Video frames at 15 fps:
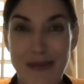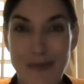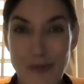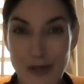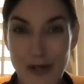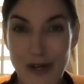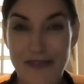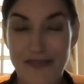more
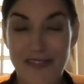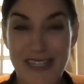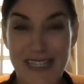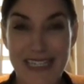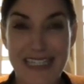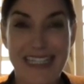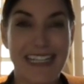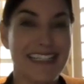often
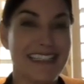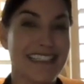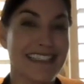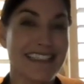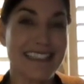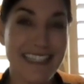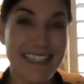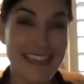and get to
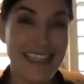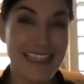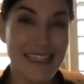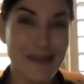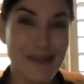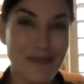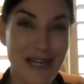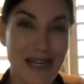see
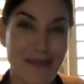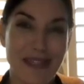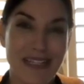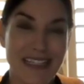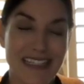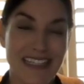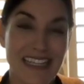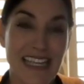them. I
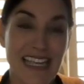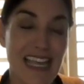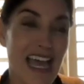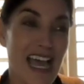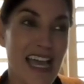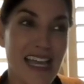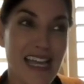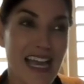mean,
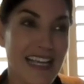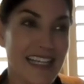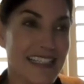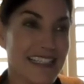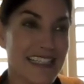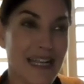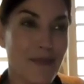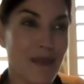I ended
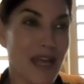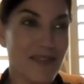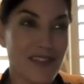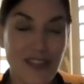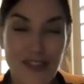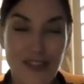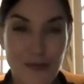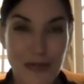up having
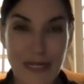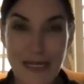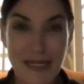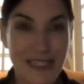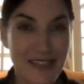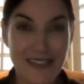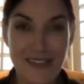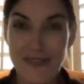three
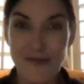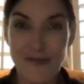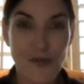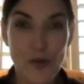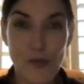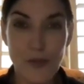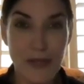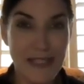
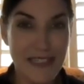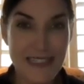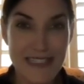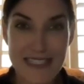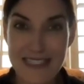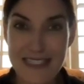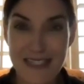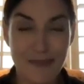full-blooded
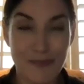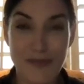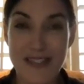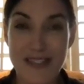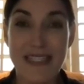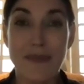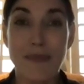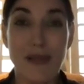
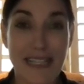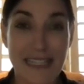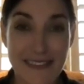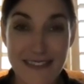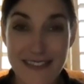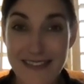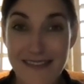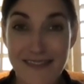
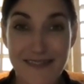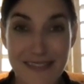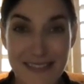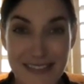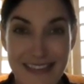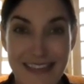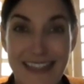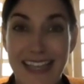siblings,
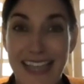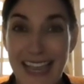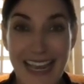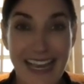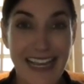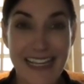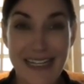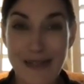
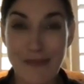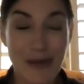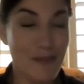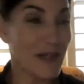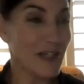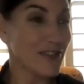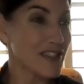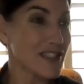and my
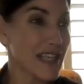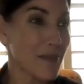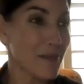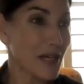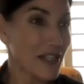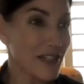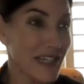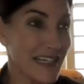parents got
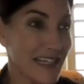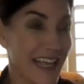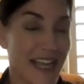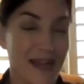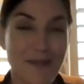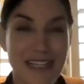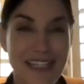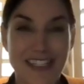married. I
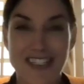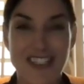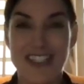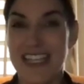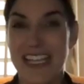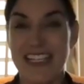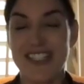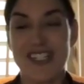mean,
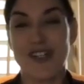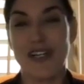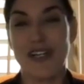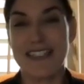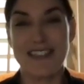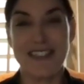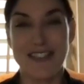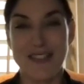it's a
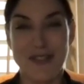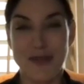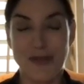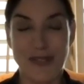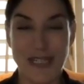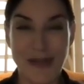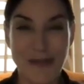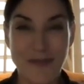crazy story.